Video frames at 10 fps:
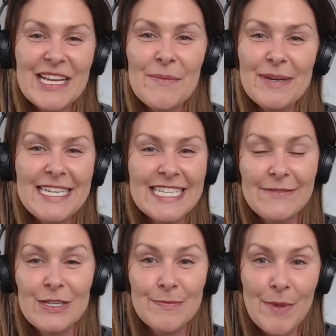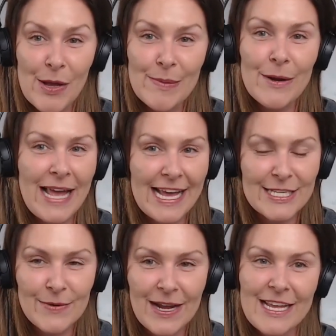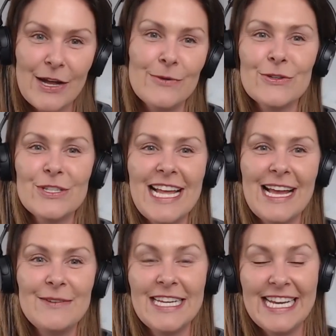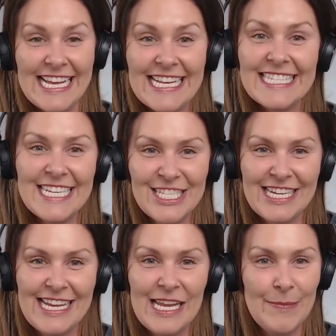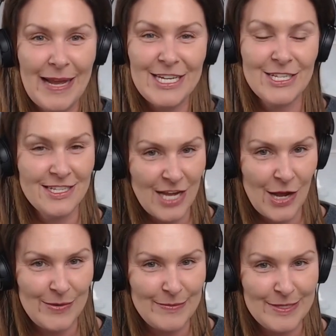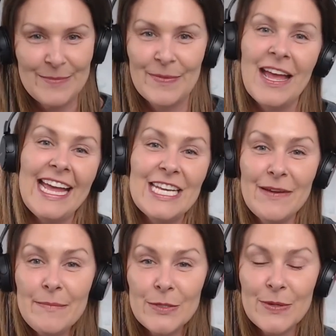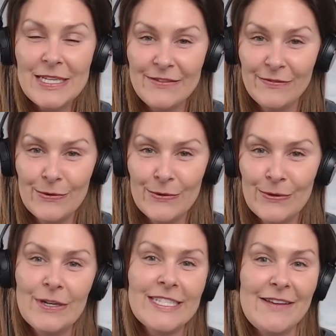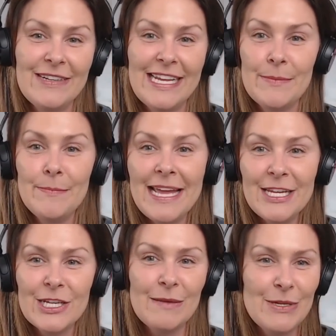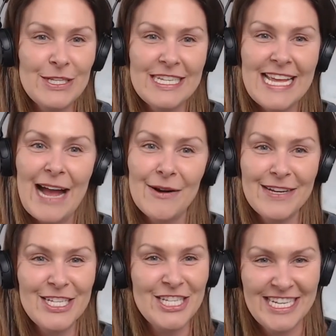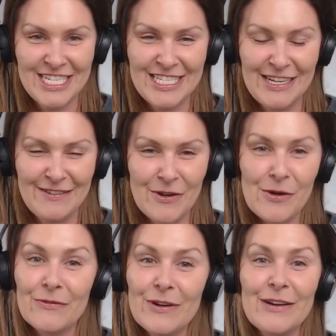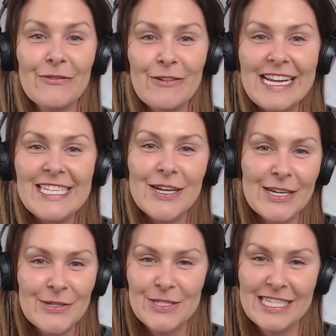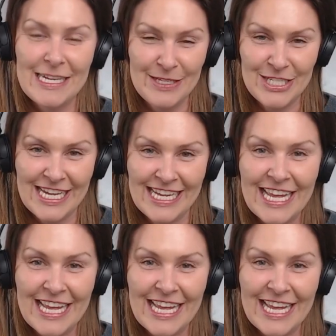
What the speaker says: company delivers mobile X-ray, ultrasound, and ECG in patients' homes. In November 24, David led a major community outreach initiative offering free diagnostic imaging,